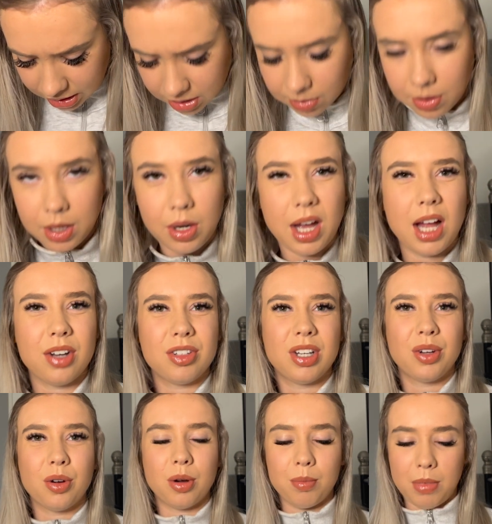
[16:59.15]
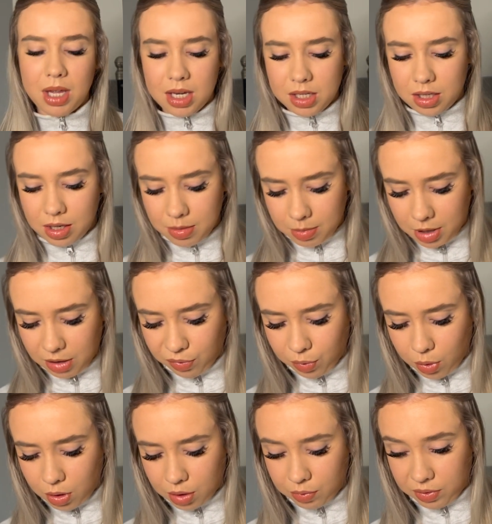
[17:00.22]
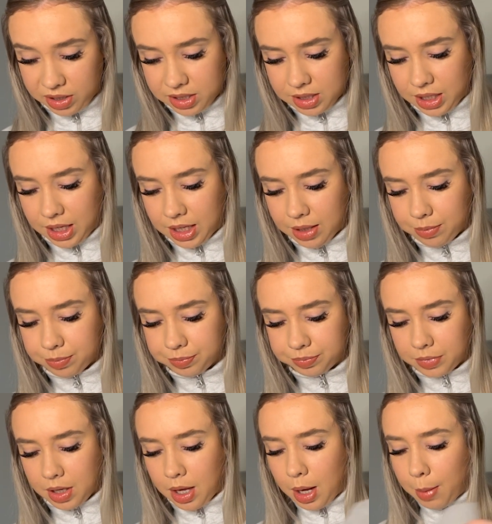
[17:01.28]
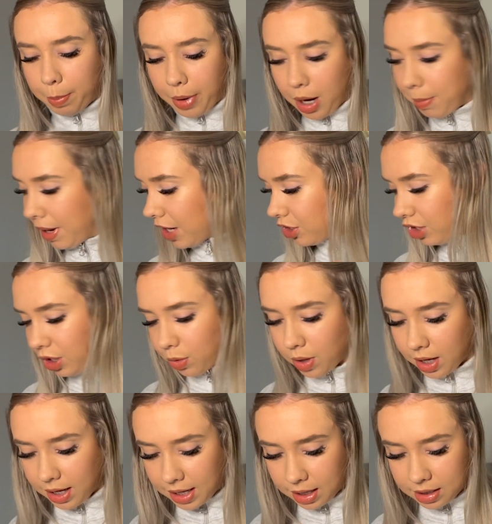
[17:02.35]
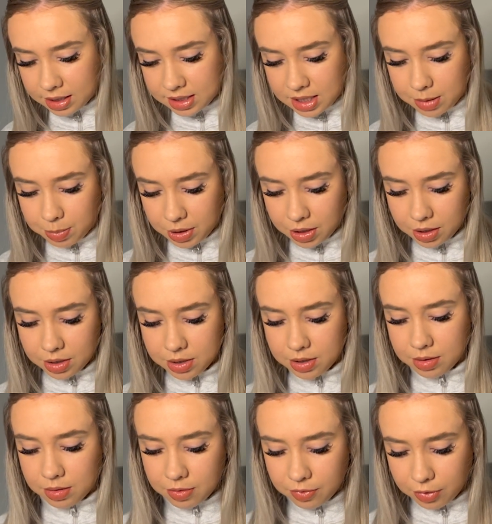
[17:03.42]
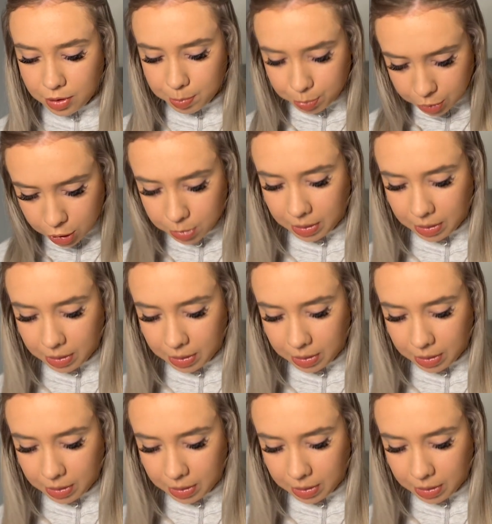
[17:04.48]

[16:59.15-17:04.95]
I actually got a medium. I thought I'd risk it. But I'm actually quite glad I did, because for the boob